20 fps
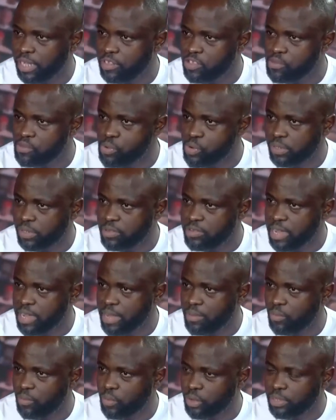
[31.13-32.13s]
at this point in
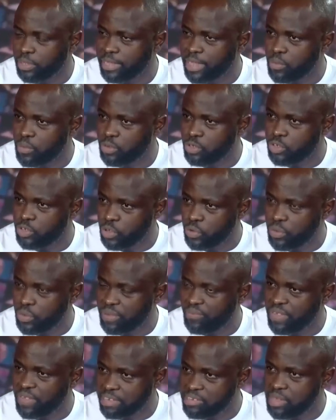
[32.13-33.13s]
time. What that would do
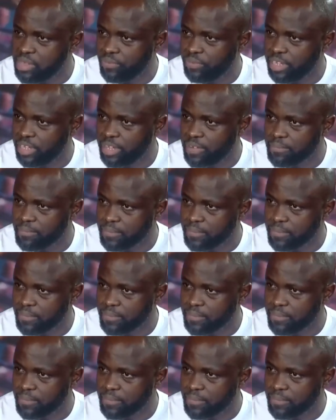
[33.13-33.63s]
effectively